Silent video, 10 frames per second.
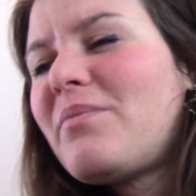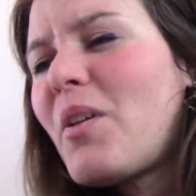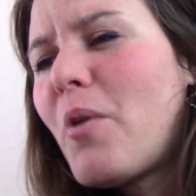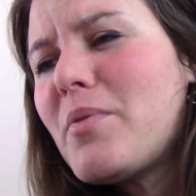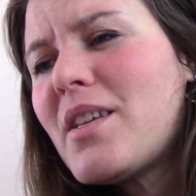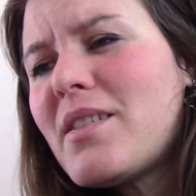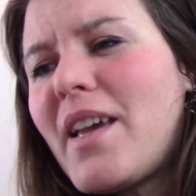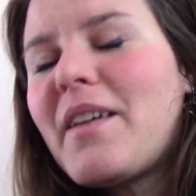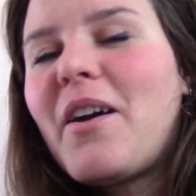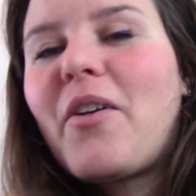What was I
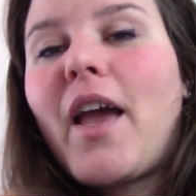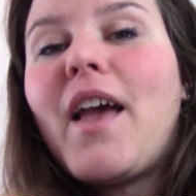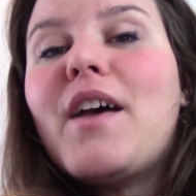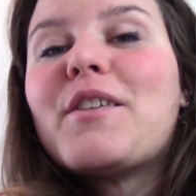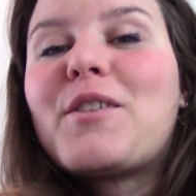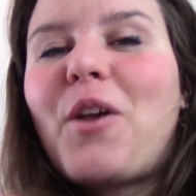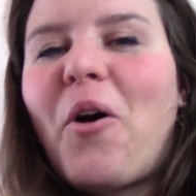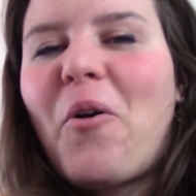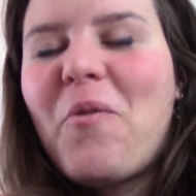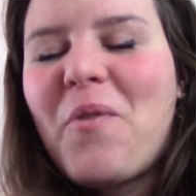saying? Okay,
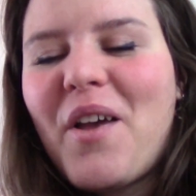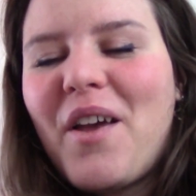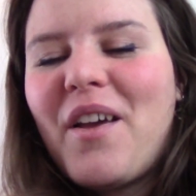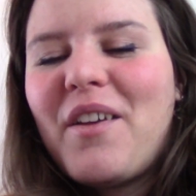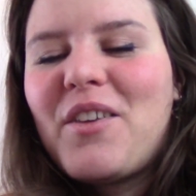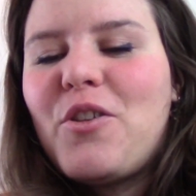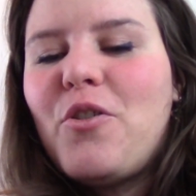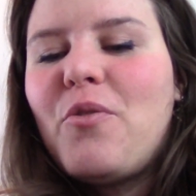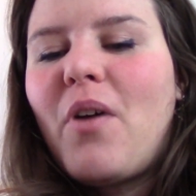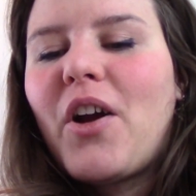so
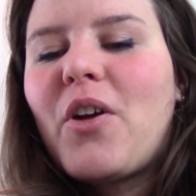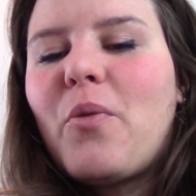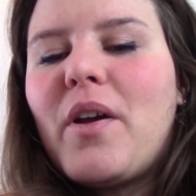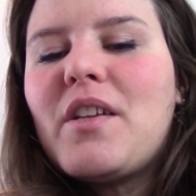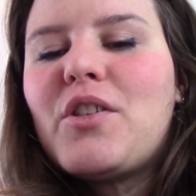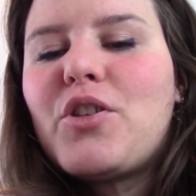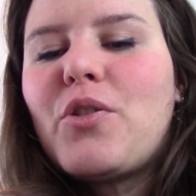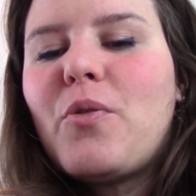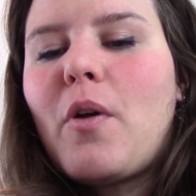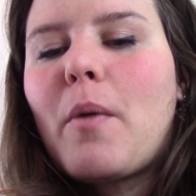you are going
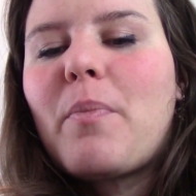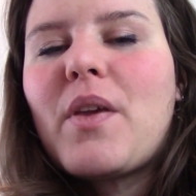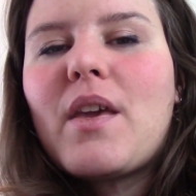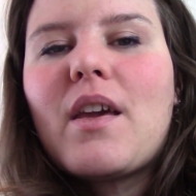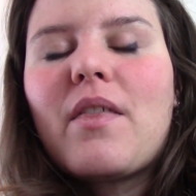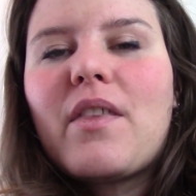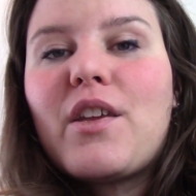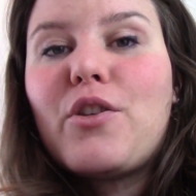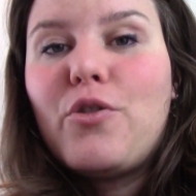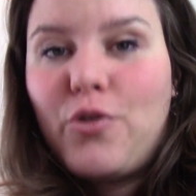to be
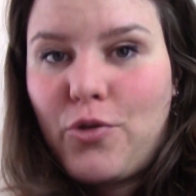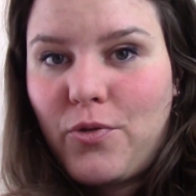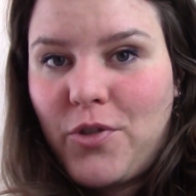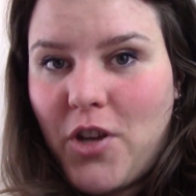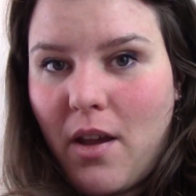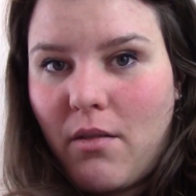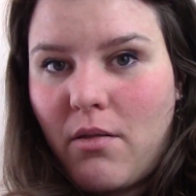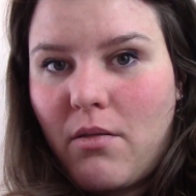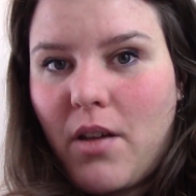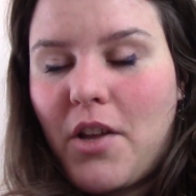the neutral
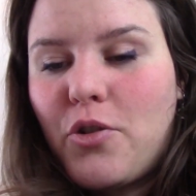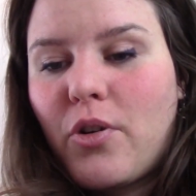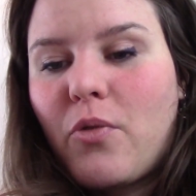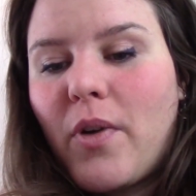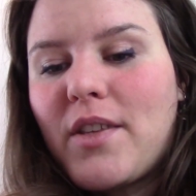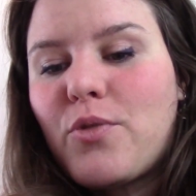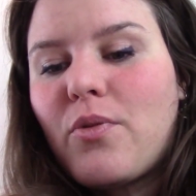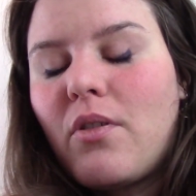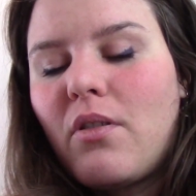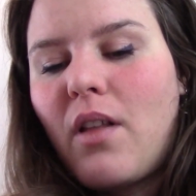channel, and you're going
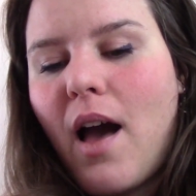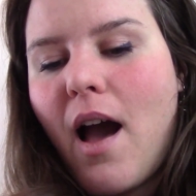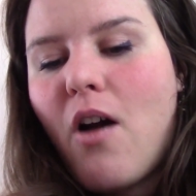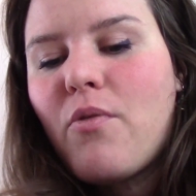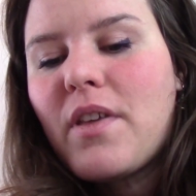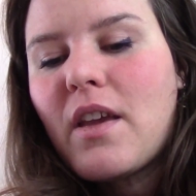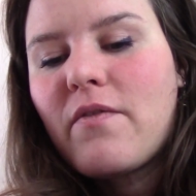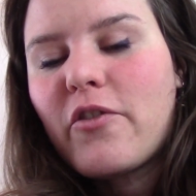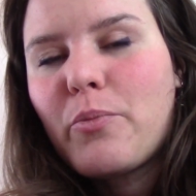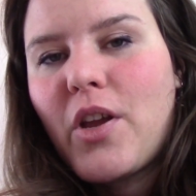to allow the
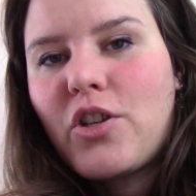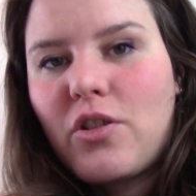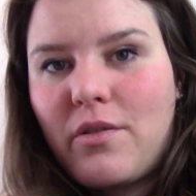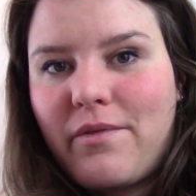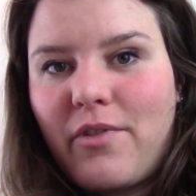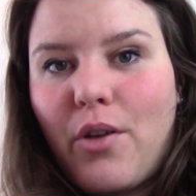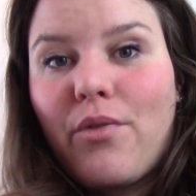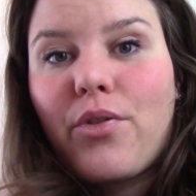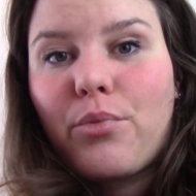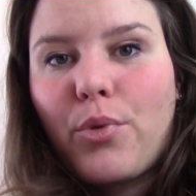information to flow
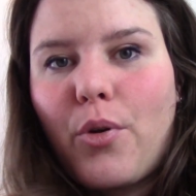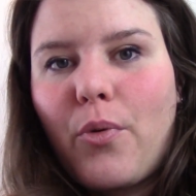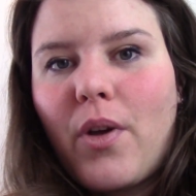through,